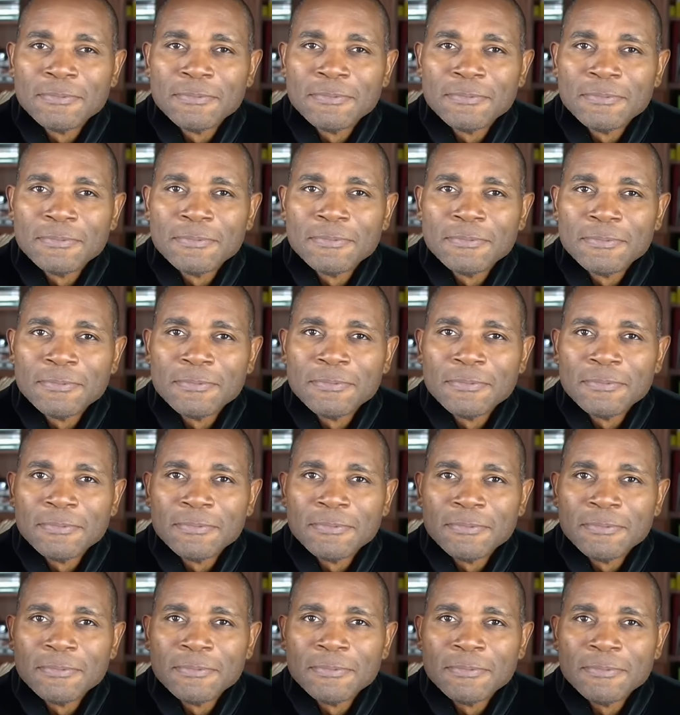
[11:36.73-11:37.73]

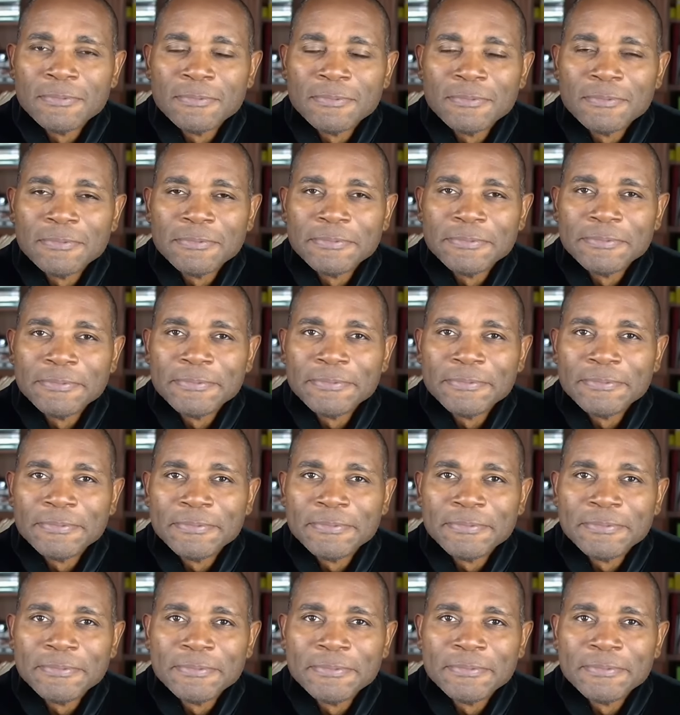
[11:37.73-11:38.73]

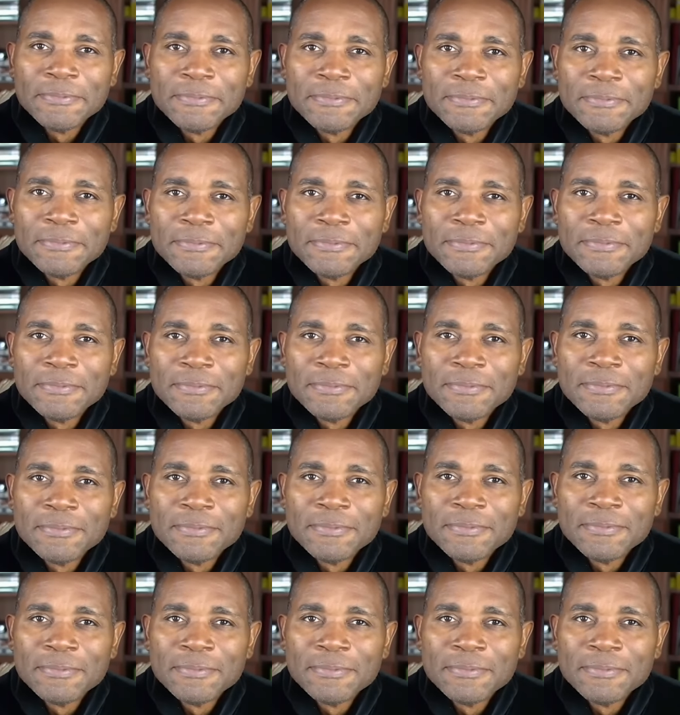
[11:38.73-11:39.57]
(not speaking)